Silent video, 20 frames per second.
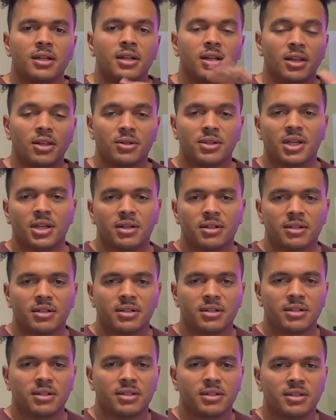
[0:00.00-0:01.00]
Hello there,
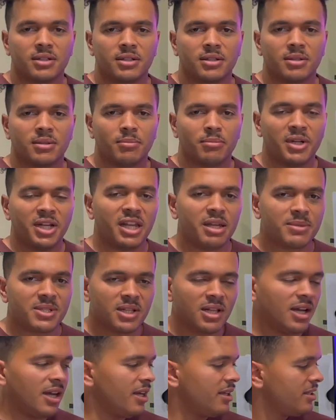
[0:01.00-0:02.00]
my name's
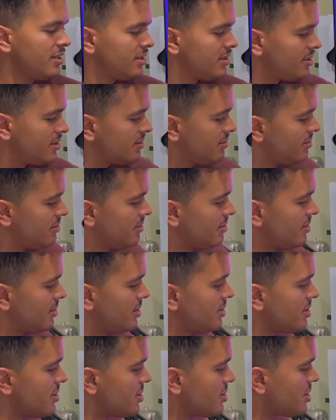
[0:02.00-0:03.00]
Clyde,
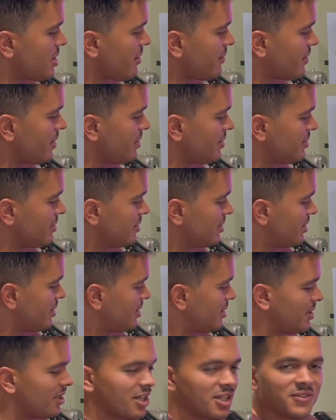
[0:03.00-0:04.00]
this is Chevy,
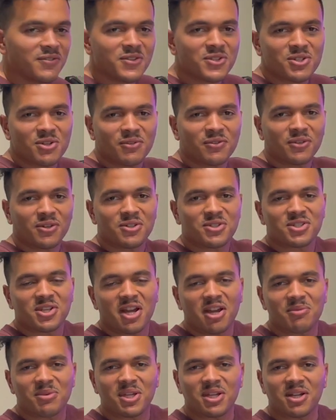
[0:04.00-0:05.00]
and if it's your first
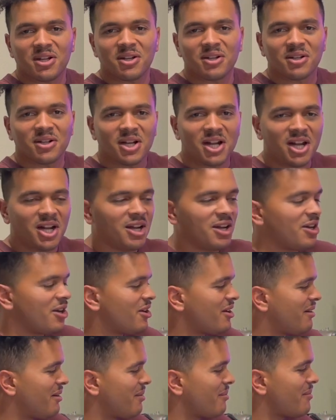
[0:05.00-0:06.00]
time here,
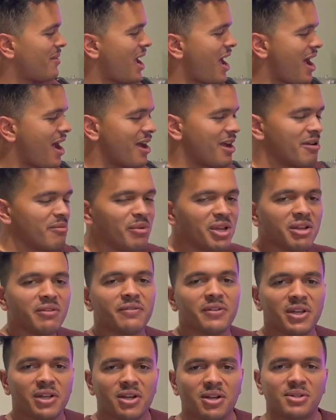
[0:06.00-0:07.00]
I make
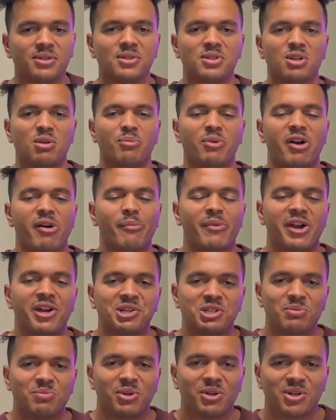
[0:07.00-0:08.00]
videos about my
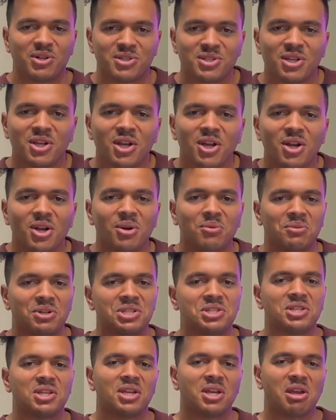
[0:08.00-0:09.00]
experience
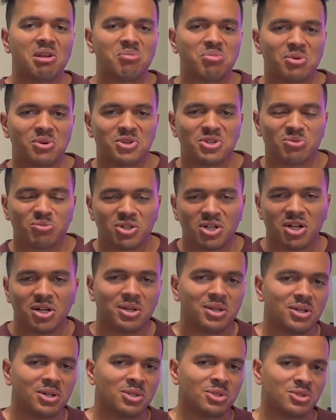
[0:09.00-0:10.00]
renting a Porsche
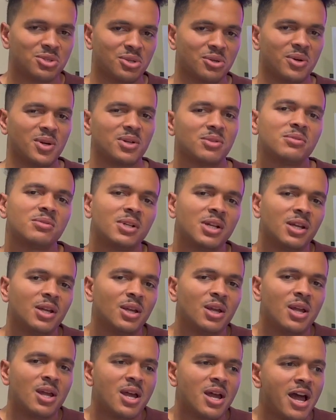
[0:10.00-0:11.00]
Macan on Turo.
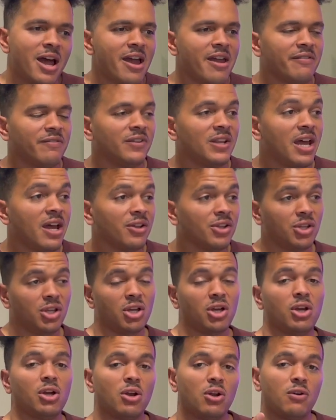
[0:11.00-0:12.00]
I've now
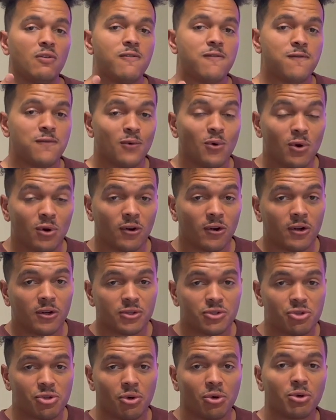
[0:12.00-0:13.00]
done 4
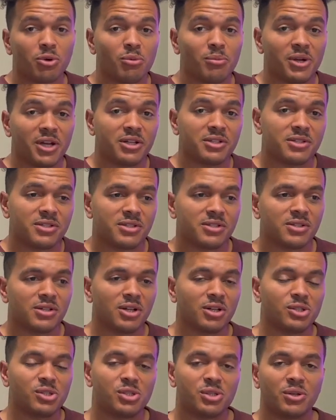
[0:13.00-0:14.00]
total months
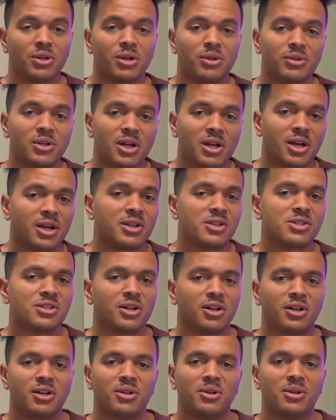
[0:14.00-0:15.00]
on Turo. I
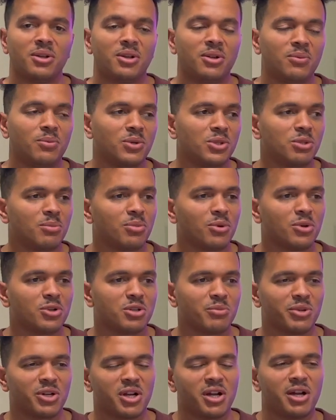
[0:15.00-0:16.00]
started with the Porsche
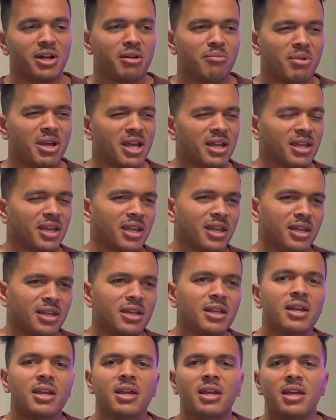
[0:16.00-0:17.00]
Macan back in
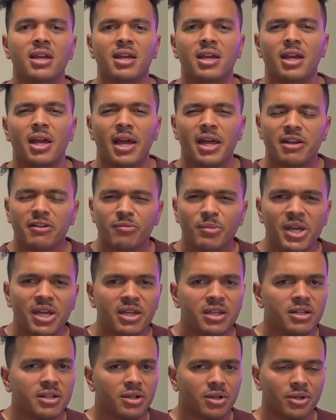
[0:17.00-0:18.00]
end of
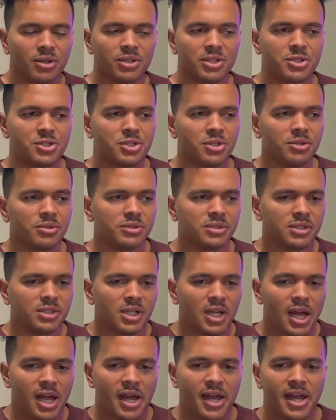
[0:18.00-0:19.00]
May, early June,
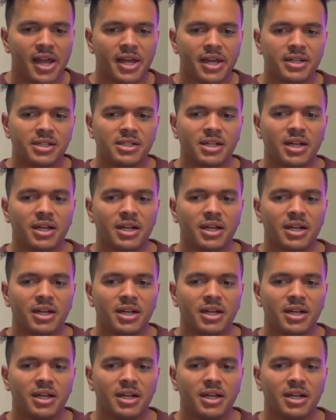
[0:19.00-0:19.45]
and